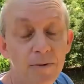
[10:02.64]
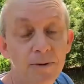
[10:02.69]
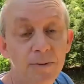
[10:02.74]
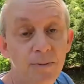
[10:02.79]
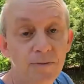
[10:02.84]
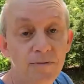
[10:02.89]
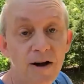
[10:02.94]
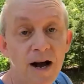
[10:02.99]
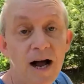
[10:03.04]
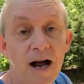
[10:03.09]
able
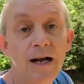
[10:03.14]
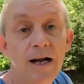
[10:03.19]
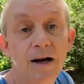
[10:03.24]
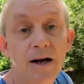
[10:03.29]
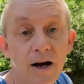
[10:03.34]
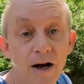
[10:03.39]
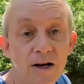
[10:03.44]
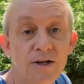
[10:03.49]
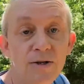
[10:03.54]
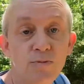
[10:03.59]
to provide
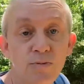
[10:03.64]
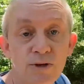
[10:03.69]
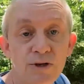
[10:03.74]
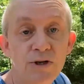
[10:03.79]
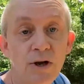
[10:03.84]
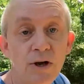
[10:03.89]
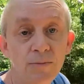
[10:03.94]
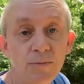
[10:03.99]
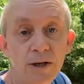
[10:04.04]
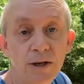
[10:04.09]
us
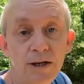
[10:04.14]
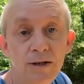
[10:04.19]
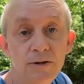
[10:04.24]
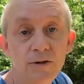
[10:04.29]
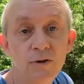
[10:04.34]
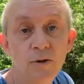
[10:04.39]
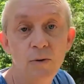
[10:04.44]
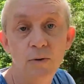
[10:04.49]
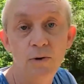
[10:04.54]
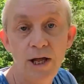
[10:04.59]
with
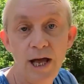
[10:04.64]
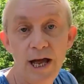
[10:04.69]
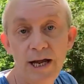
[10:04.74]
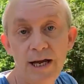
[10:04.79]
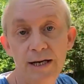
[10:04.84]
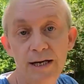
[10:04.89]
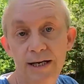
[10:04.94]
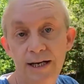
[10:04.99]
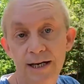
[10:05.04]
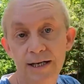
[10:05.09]
something so
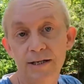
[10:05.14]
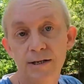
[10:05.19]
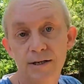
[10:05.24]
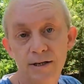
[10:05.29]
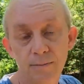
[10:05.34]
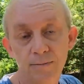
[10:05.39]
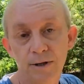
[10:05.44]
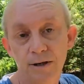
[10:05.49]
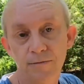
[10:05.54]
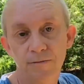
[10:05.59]
they can get
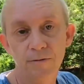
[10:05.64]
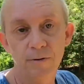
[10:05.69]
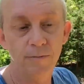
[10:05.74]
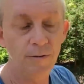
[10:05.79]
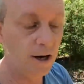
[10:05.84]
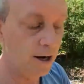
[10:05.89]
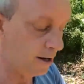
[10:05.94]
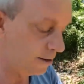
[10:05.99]
something from